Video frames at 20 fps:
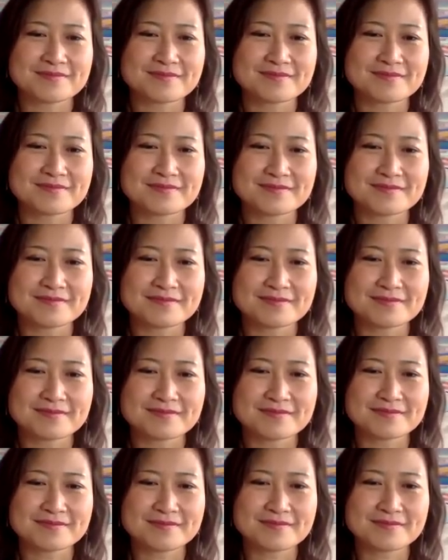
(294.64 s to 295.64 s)

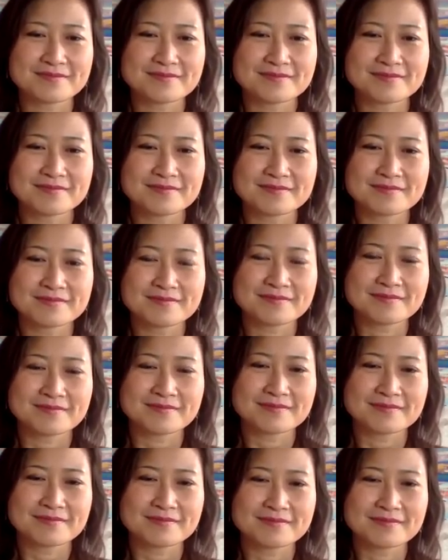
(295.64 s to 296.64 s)

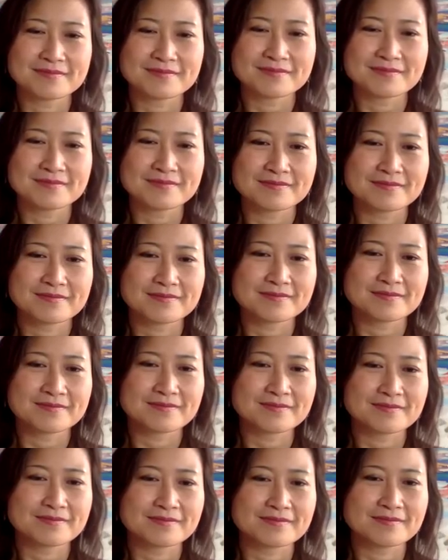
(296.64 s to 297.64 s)

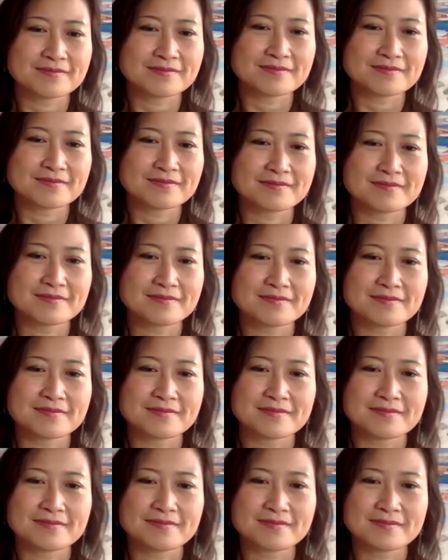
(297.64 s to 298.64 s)

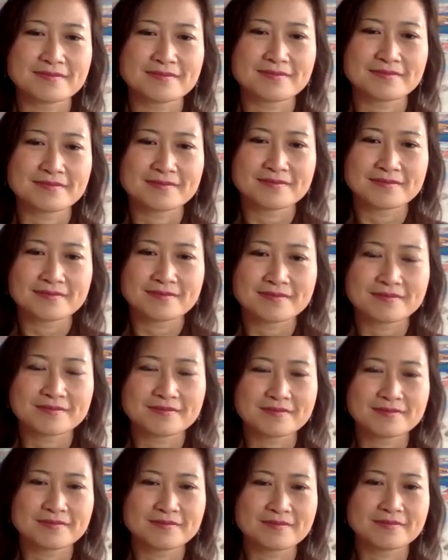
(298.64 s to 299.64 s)

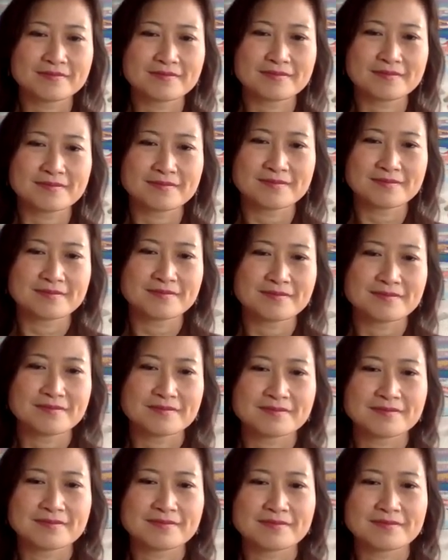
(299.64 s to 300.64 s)

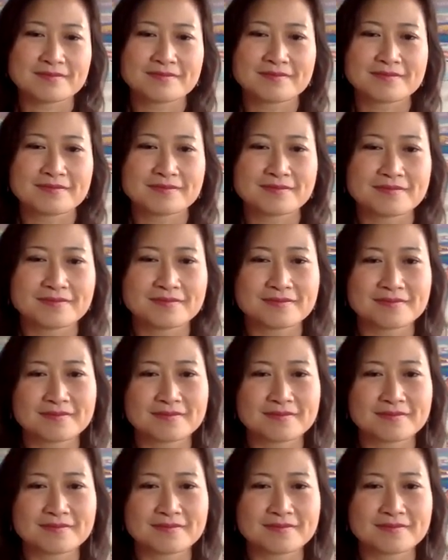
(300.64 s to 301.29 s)
(not speaking)